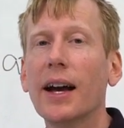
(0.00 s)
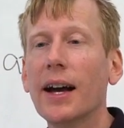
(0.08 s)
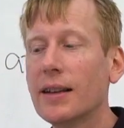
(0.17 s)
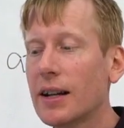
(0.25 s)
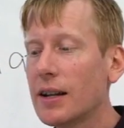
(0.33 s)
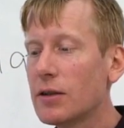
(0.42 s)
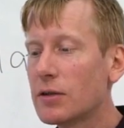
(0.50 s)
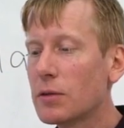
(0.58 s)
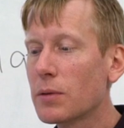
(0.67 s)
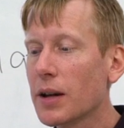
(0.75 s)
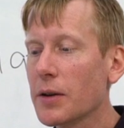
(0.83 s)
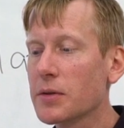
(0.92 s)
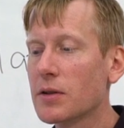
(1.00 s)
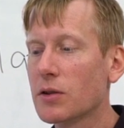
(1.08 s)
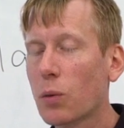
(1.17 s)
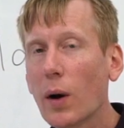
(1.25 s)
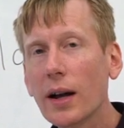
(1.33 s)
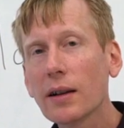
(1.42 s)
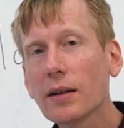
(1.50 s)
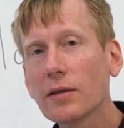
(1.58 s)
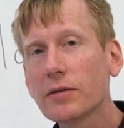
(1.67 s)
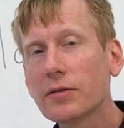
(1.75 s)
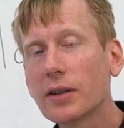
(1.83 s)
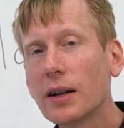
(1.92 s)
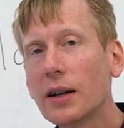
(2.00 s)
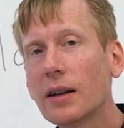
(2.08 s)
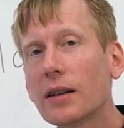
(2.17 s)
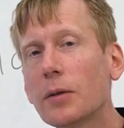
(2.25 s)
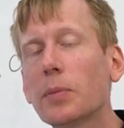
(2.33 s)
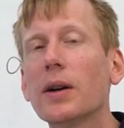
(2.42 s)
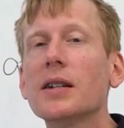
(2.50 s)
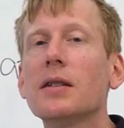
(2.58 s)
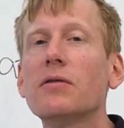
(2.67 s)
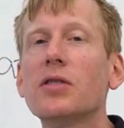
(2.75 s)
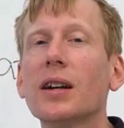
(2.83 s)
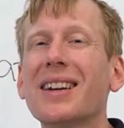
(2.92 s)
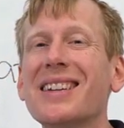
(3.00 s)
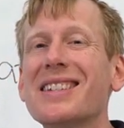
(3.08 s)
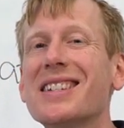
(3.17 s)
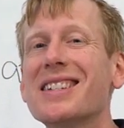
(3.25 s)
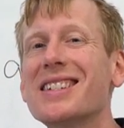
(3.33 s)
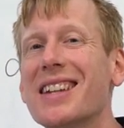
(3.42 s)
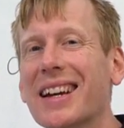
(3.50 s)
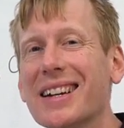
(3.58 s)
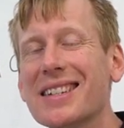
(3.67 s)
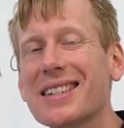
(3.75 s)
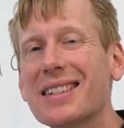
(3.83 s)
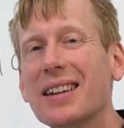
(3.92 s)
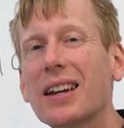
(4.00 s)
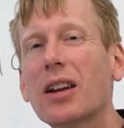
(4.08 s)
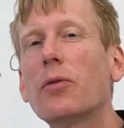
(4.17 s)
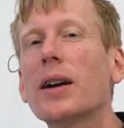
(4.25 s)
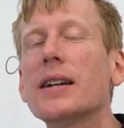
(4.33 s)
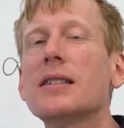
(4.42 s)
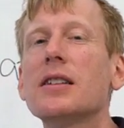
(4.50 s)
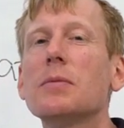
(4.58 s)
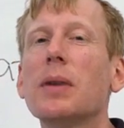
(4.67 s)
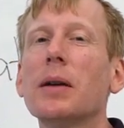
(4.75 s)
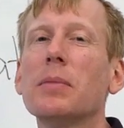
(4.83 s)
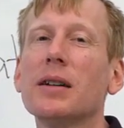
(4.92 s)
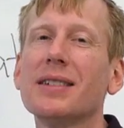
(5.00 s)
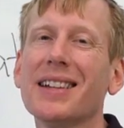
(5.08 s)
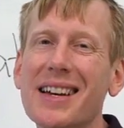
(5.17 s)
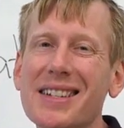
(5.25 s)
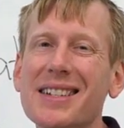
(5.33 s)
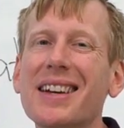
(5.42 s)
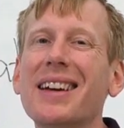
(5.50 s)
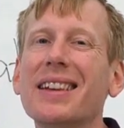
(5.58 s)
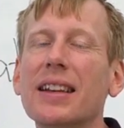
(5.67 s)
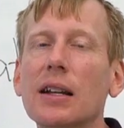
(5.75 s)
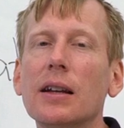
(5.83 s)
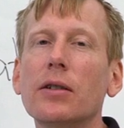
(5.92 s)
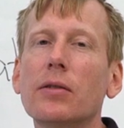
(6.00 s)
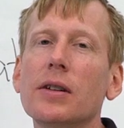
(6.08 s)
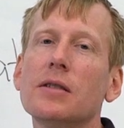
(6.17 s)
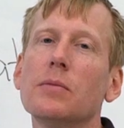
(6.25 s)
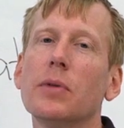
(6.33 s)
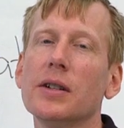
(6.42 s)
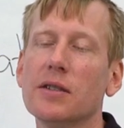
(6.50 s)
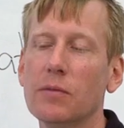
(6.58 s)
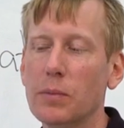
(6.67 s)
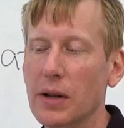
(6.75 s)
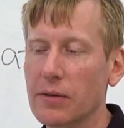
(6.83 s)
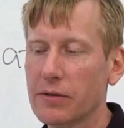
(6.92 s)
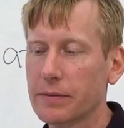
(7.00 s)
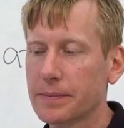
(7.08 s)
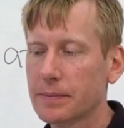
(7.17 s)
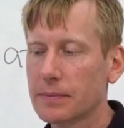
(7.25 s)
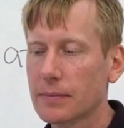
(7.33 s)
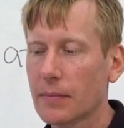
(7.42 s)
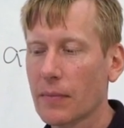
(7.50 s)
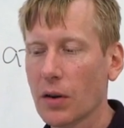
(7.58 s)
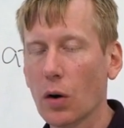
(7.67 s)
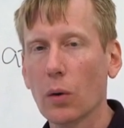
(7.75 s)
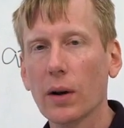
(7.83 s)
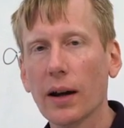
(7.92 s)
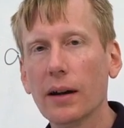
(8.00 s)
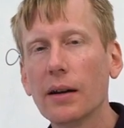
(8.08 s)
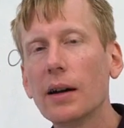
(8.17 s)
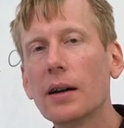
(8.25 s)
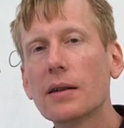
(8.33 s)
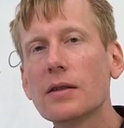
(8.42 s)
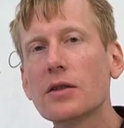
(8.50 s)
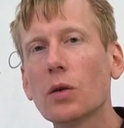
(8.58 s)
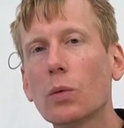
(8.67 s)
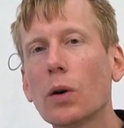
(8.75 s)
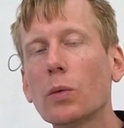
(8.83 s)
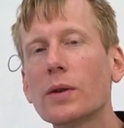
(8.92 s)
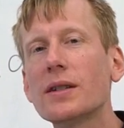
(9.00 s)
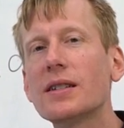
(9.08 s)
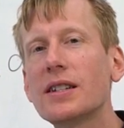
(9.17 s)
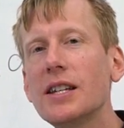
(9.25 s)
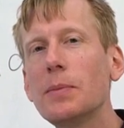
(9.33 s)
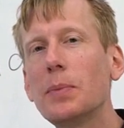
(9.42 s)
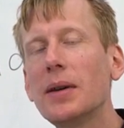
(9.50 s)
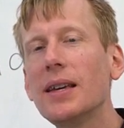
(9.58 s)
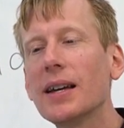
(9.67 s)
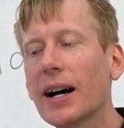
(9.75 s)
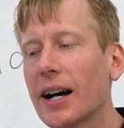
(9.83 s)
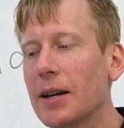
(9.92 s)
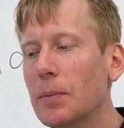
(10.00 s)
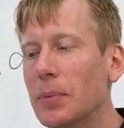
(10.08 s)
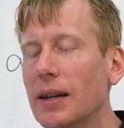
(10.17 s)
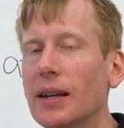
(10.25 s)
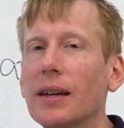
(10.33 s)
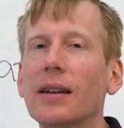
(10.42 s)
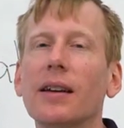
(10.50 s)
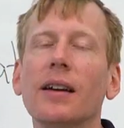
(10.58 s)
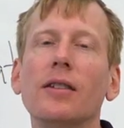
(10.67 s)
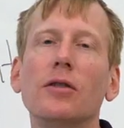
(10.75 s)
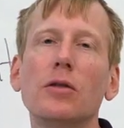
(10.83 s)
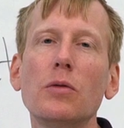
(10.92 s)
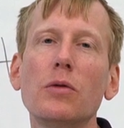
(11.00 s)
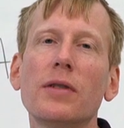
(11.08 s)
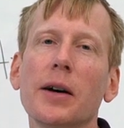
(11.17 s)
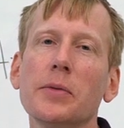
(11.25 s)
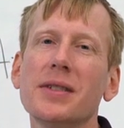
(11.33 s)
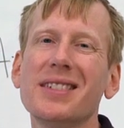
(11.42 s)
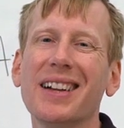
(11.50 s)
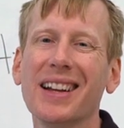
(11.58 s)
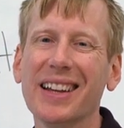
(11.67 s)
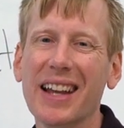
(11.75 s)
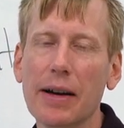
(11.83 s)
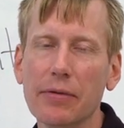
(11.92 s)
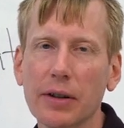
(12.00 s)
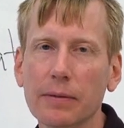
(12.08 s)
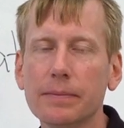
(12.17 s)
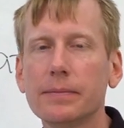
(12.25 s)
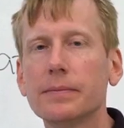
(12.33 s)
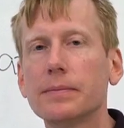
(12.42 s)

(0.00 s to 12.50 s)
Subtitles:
And then in 2012, the price of chicken is 6. It rises by much less than the increase in price of beef. Okay, so what would CPI be in 2011?